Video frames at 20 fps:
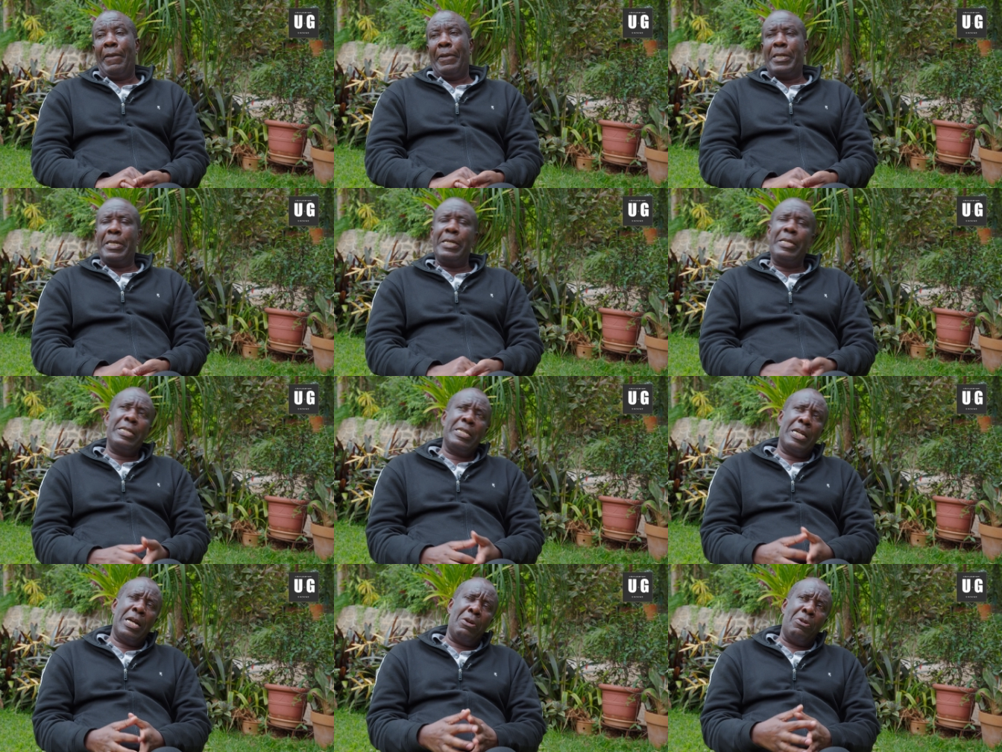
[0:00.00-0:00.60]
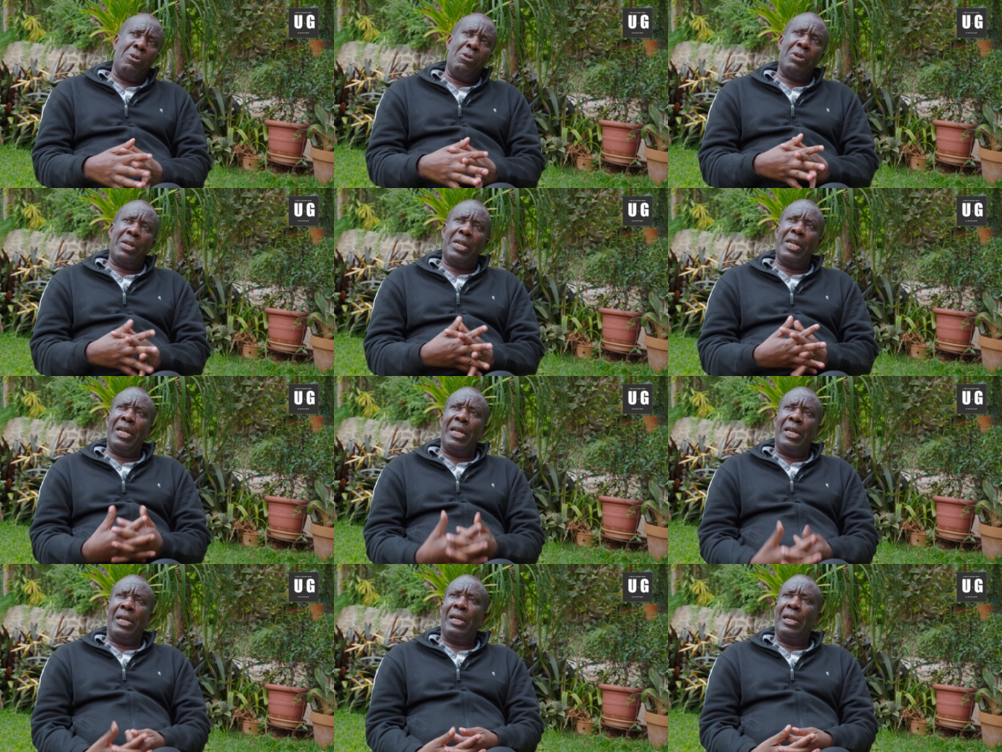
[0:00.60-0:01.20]
He said, oh,
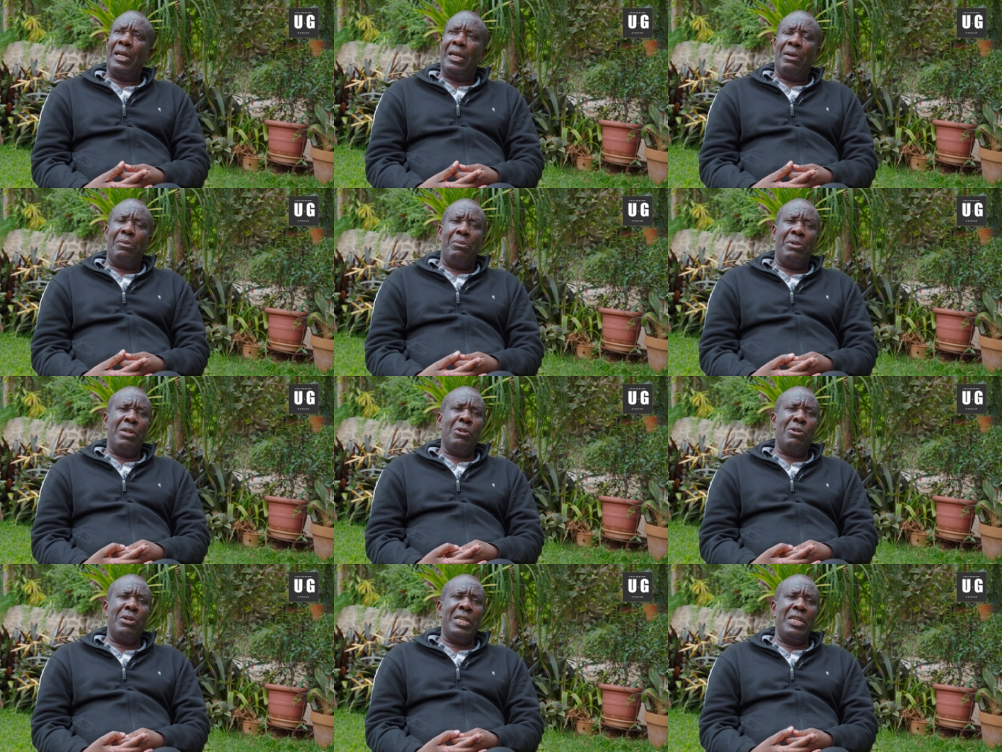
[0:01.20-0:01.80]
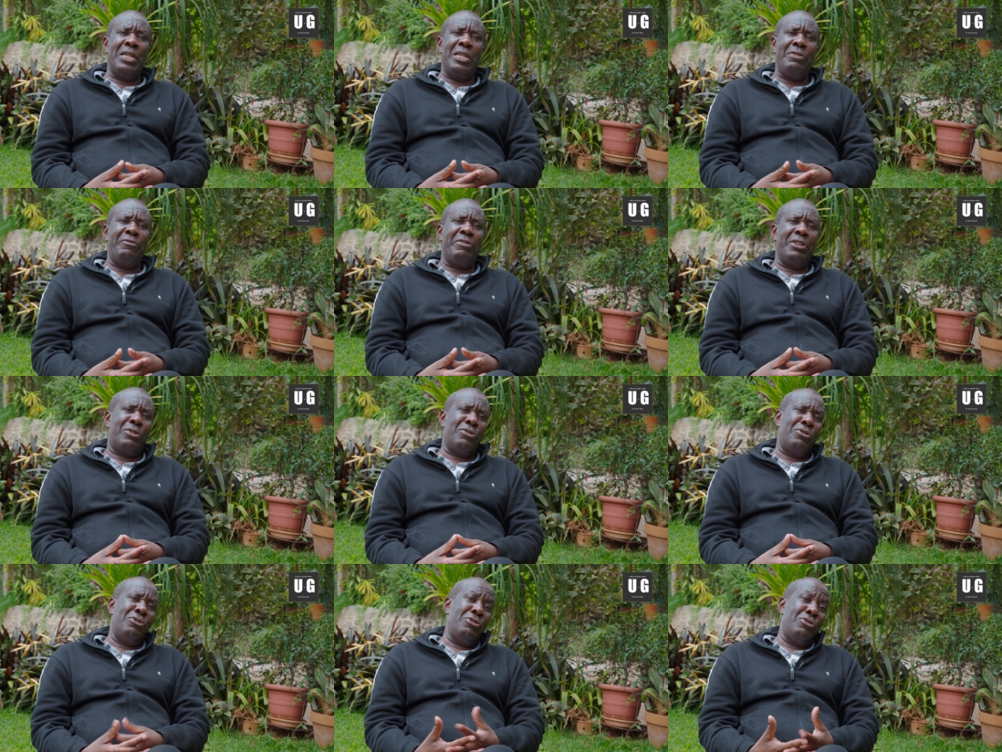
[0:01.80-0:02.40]
okay. We don't need
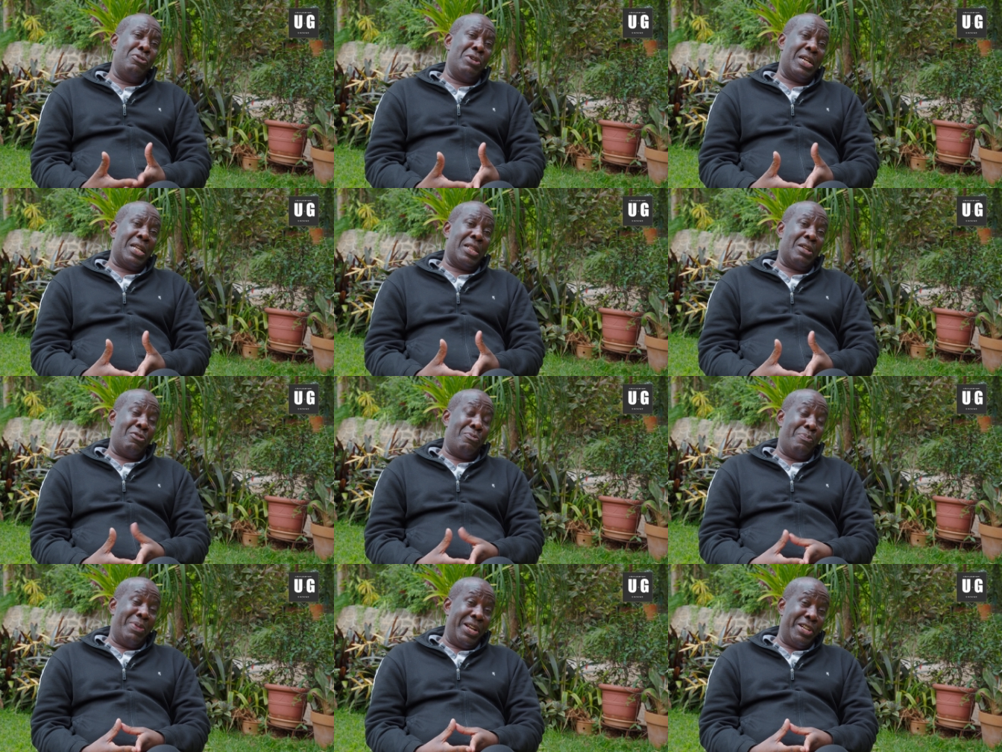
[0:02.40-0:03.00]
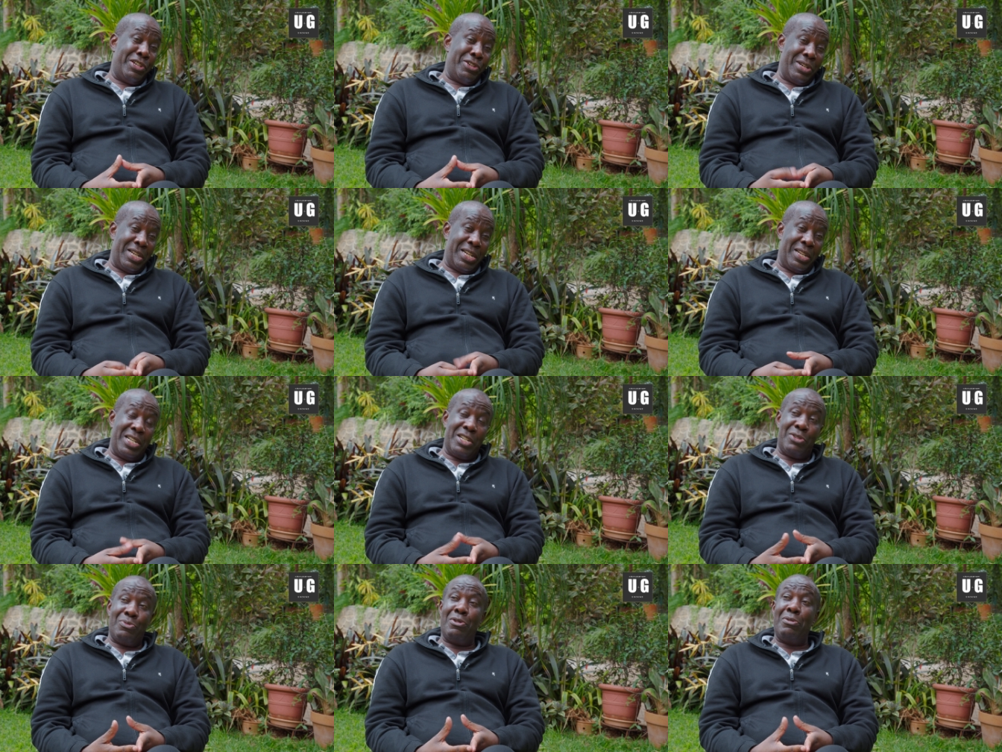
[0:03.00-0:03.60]
even to do you another operation at
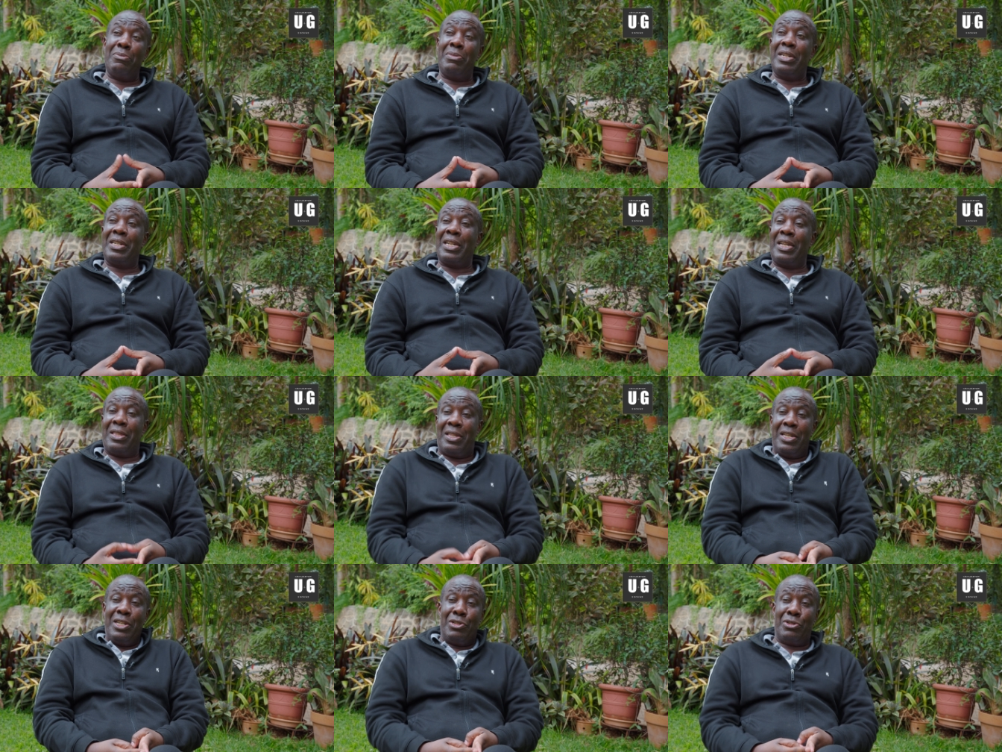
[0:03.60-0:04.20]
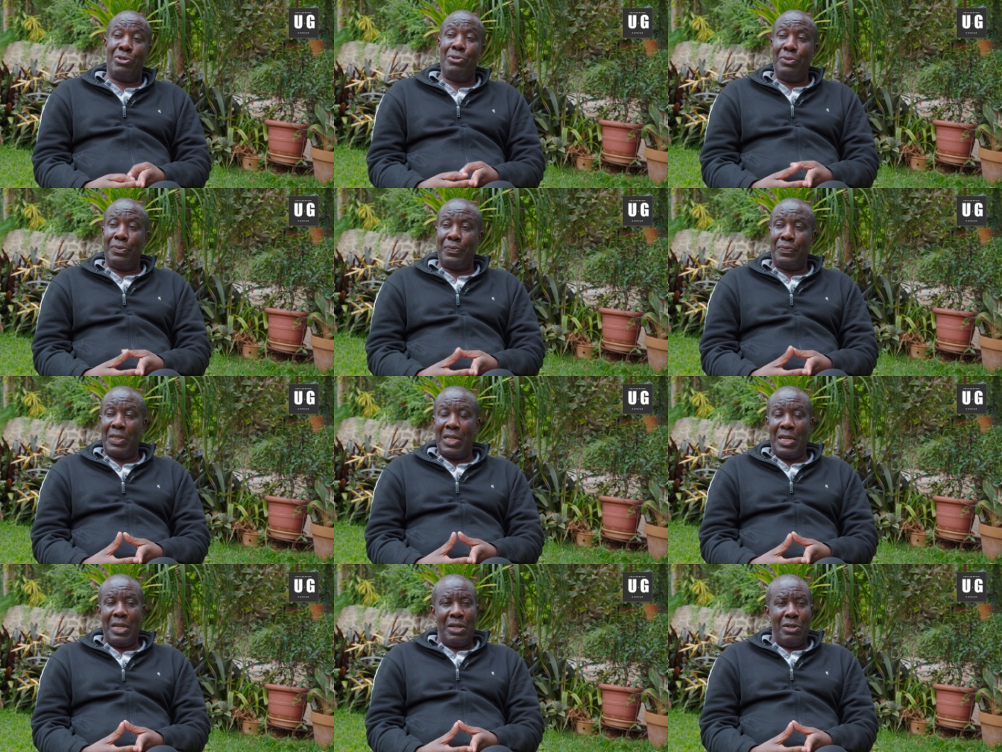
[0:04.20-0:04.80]
this moment. I think so.
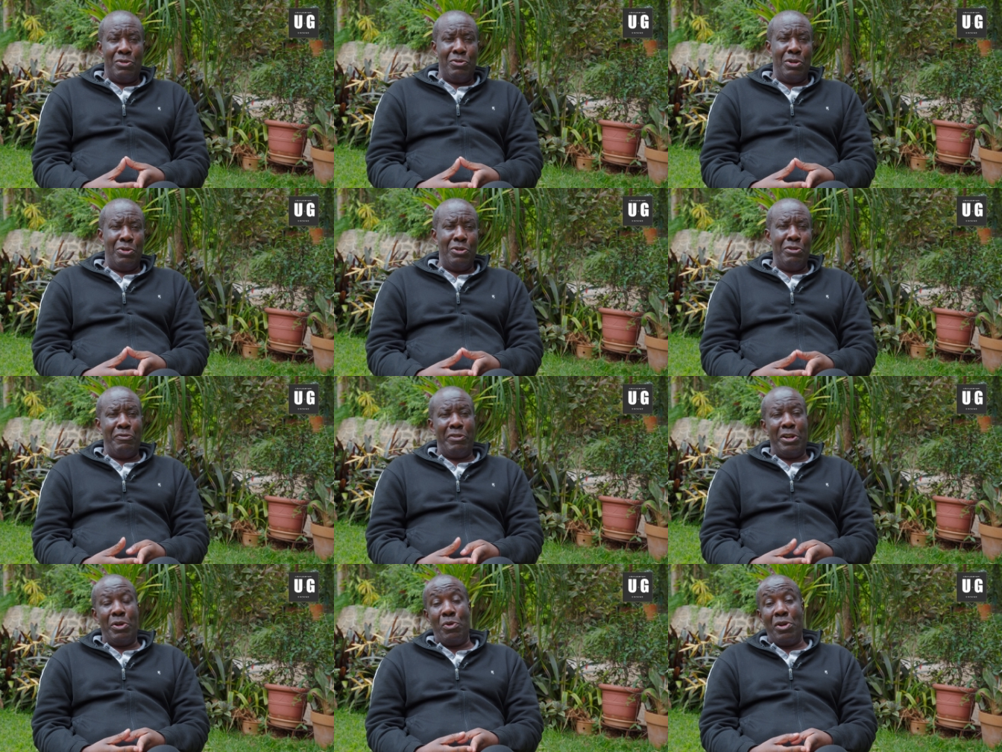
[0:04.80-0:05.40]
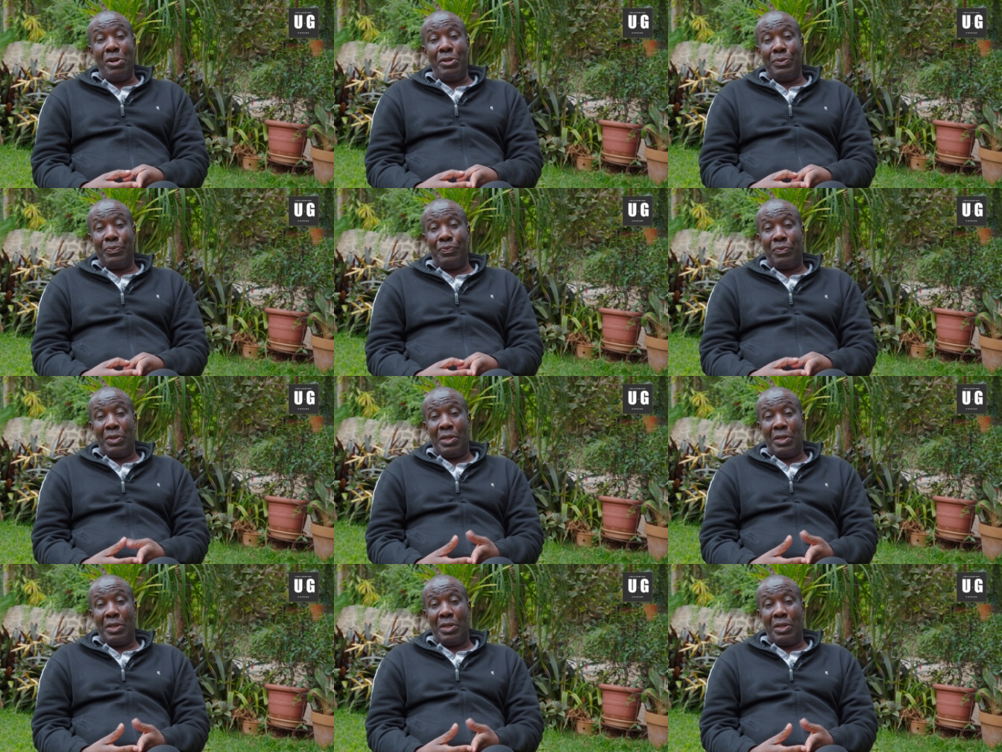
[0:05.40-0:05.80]
You're doing very well.